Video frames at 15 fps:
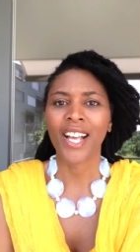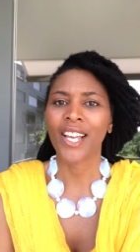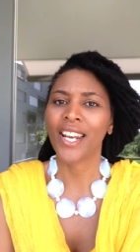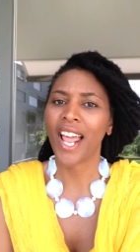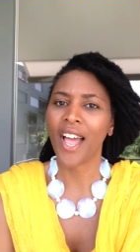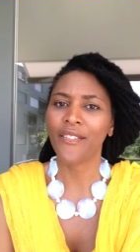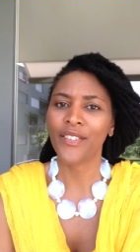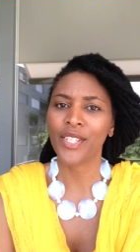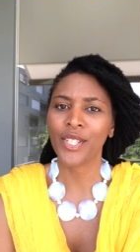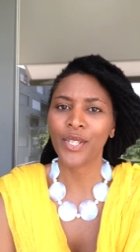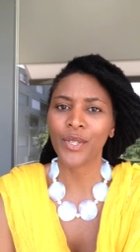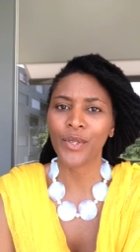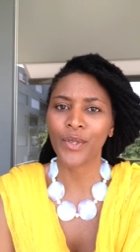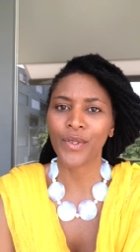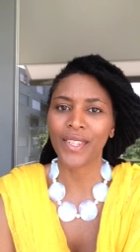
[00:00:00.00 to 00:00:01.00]
Good
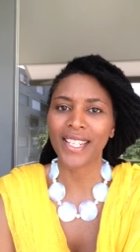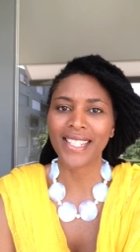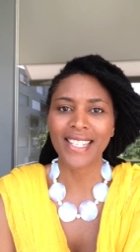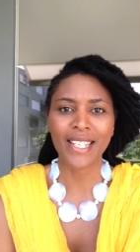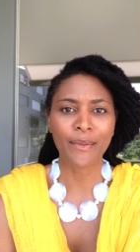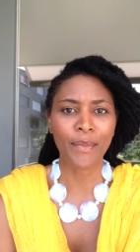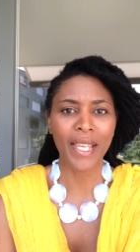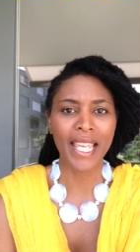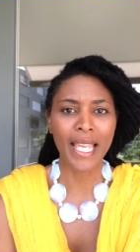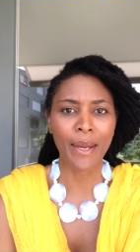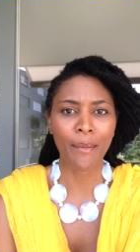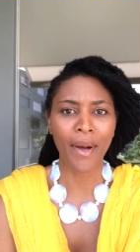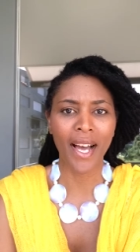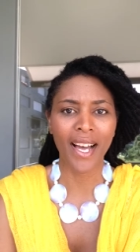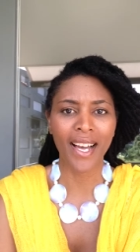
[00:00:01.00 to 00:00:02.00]
afternoon, this is
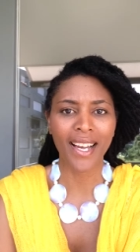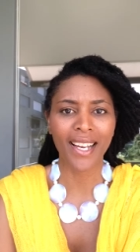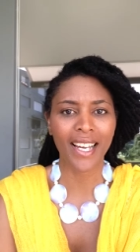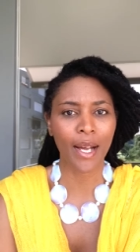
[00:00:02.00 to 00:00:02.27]
Mahima